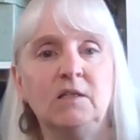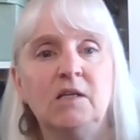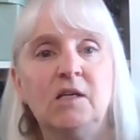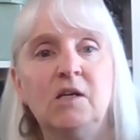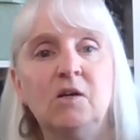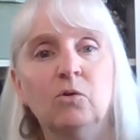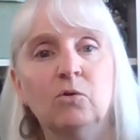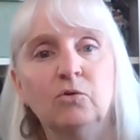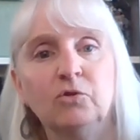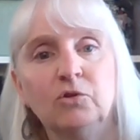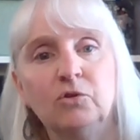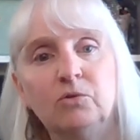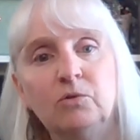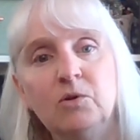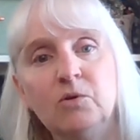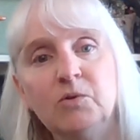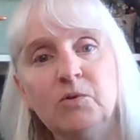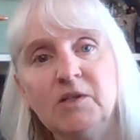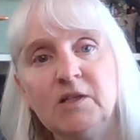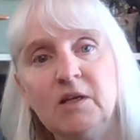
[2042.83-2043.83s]
Ye Old
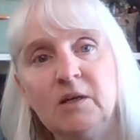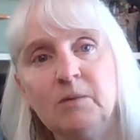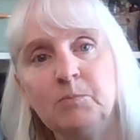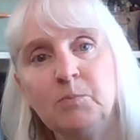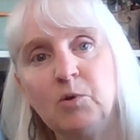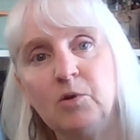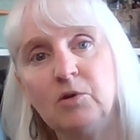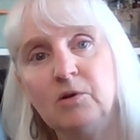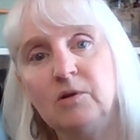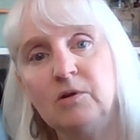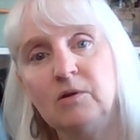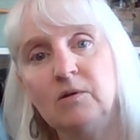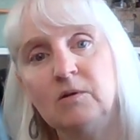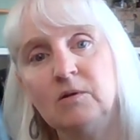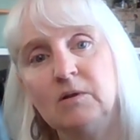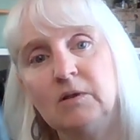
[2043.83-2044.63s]
Crow sampler.